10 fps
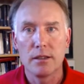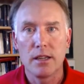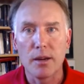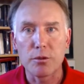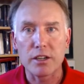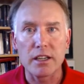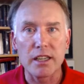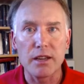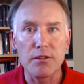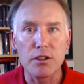And we're going to
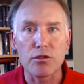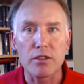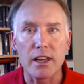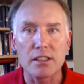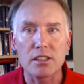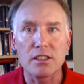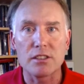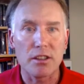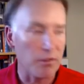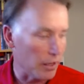give you 3 instances
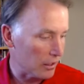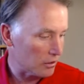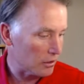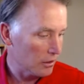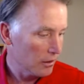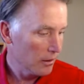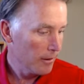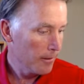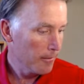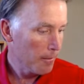of this.
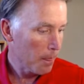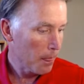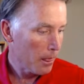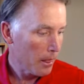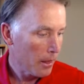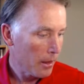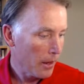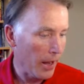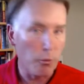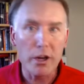
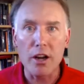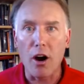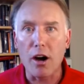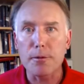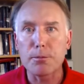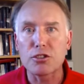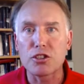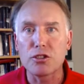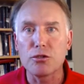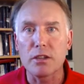And we are pursuing our